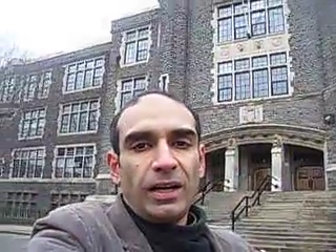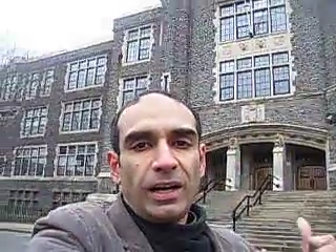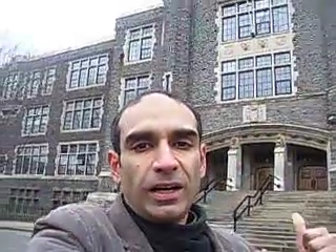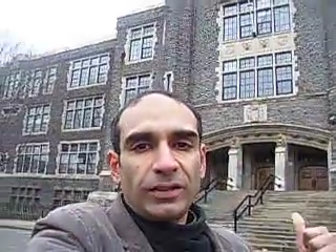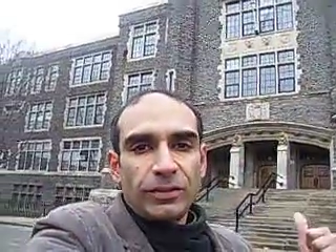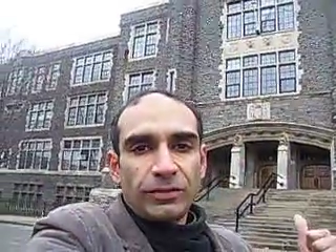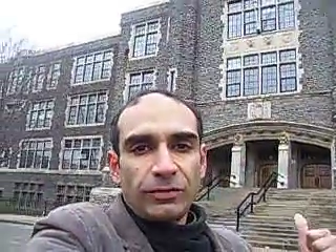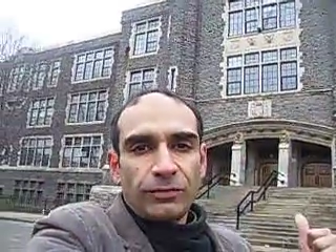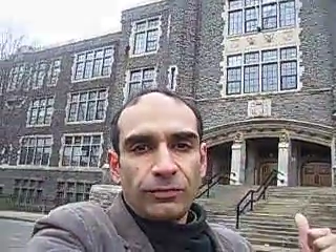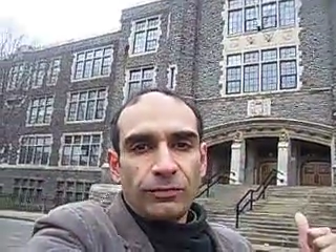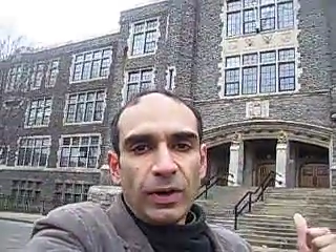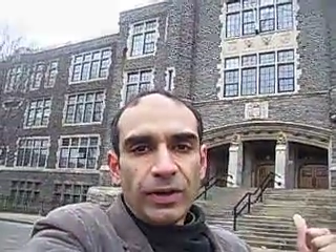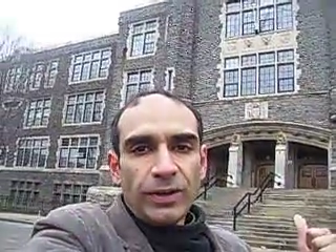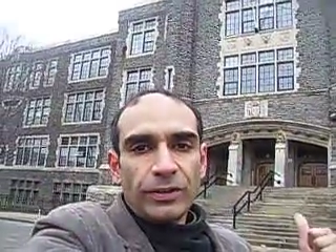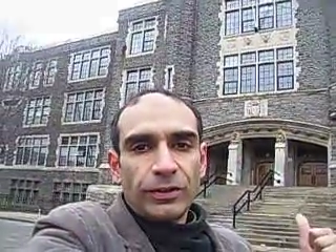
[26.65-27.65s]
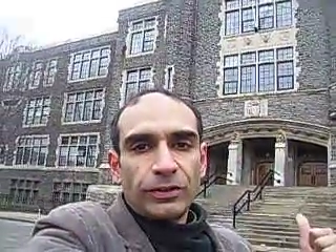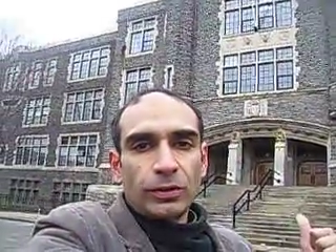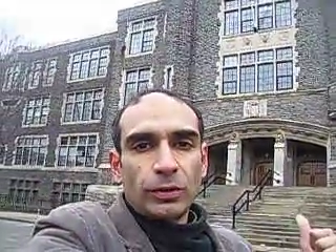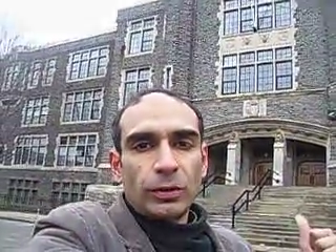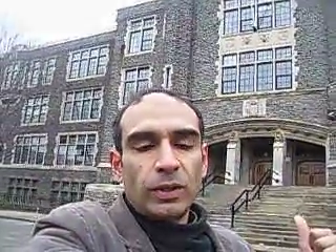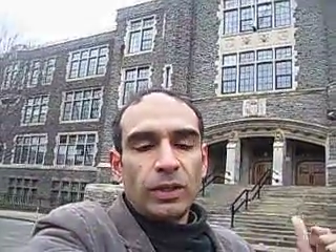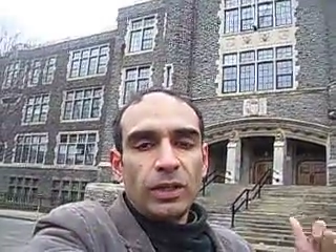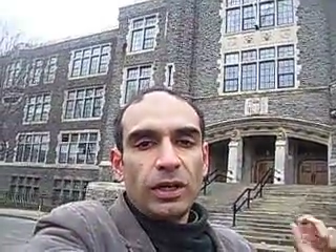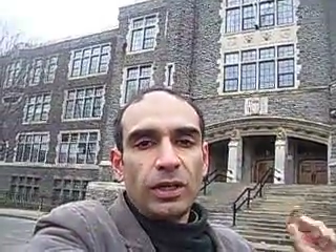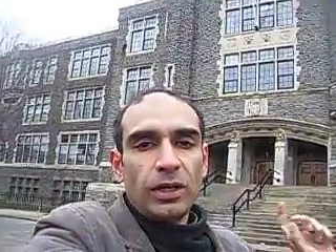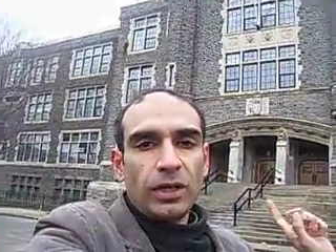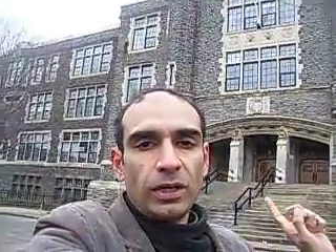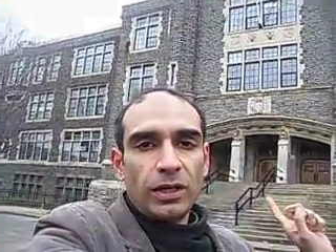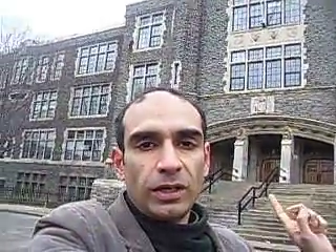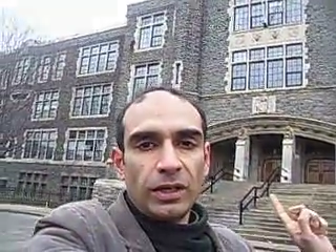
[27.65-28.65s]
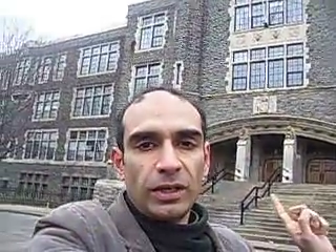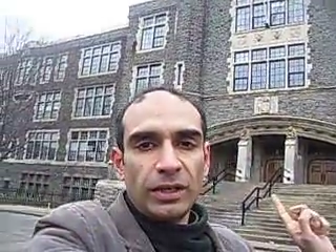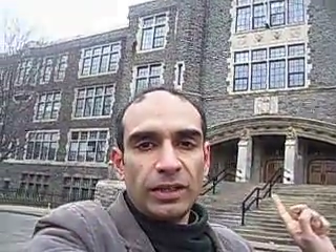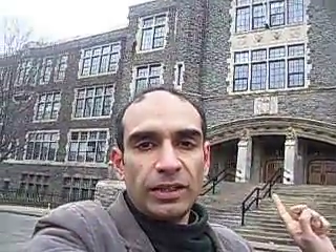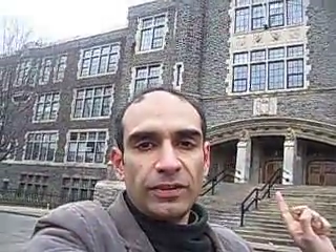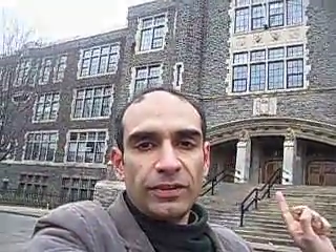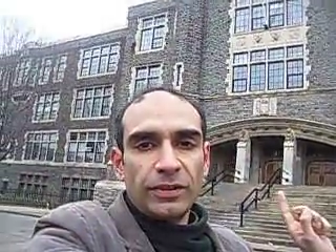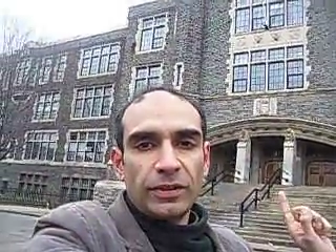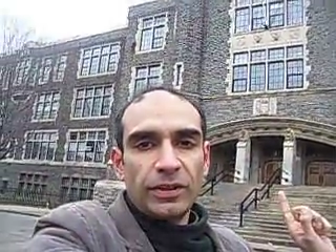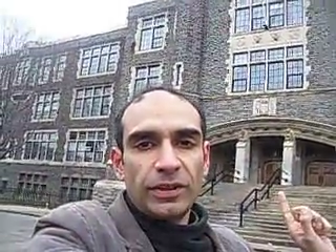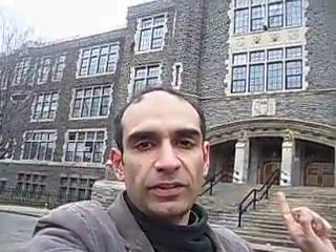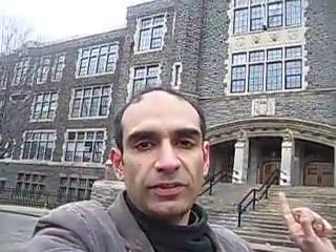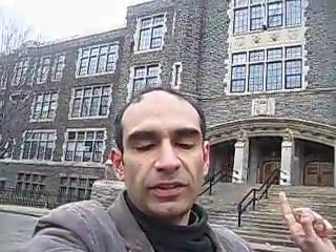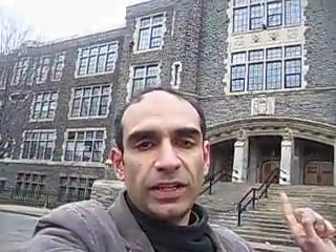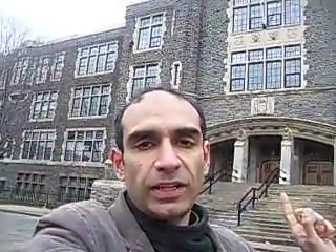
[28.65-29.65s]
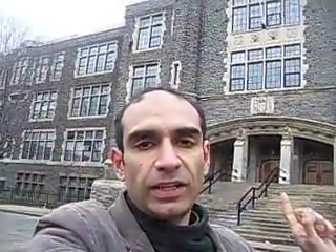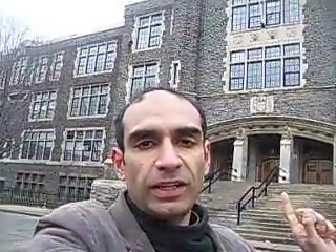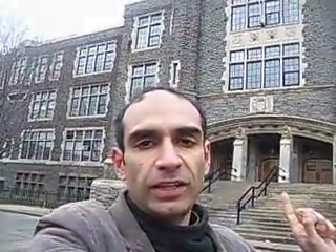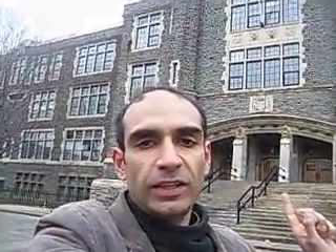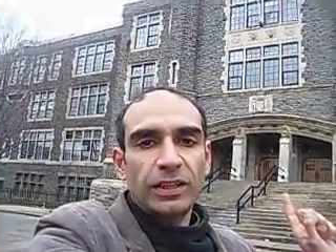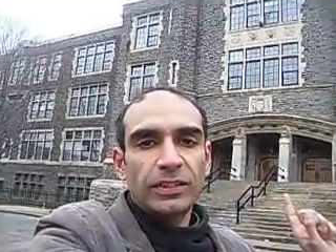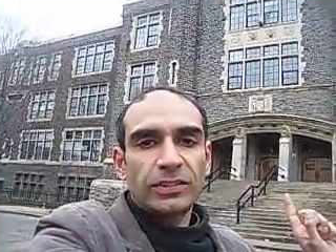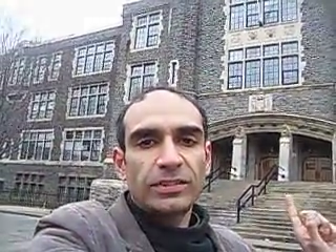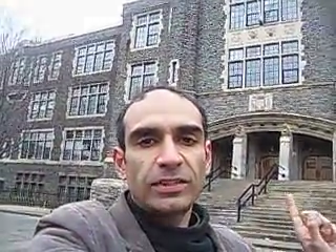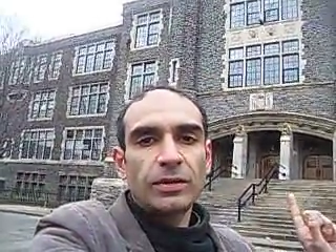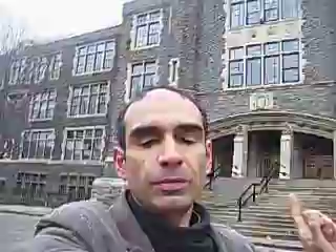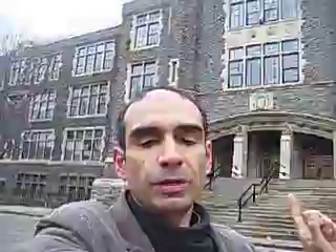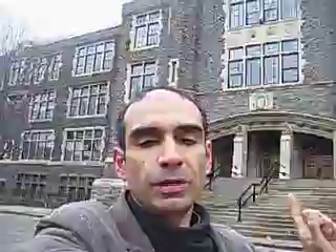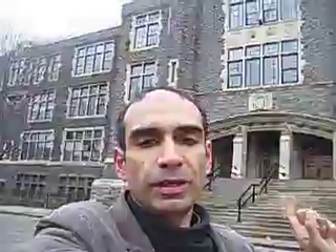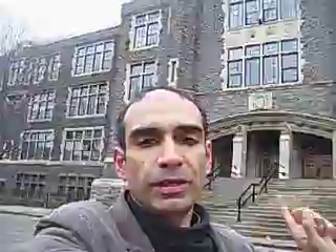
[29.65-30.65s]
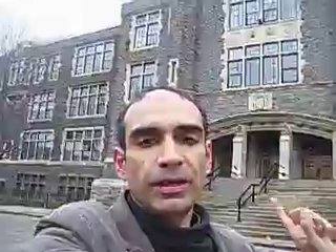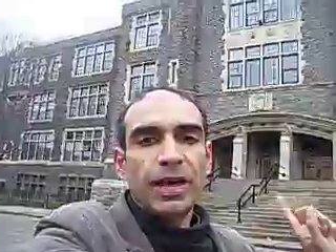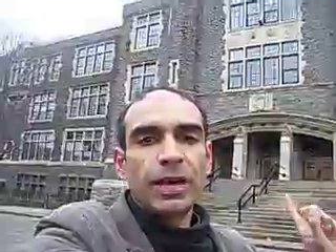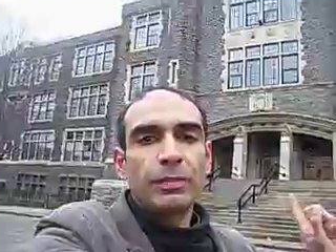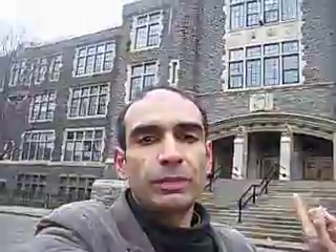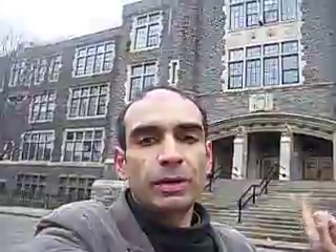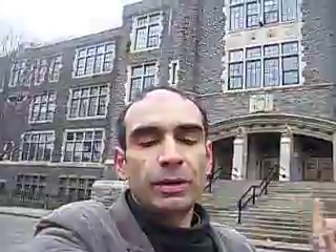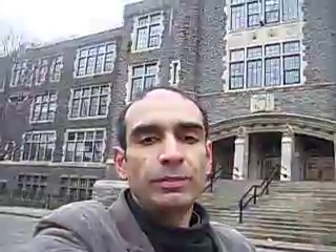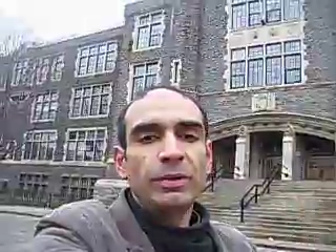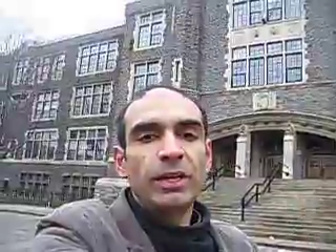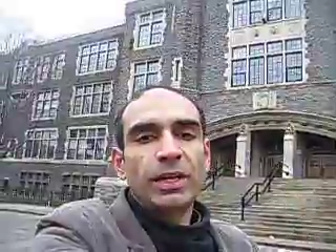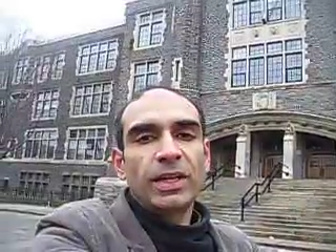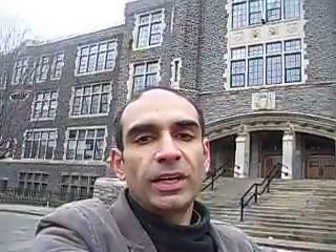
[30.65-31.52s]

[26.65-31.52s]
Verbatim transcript: At the front of the school, there is a symbol, an emblem,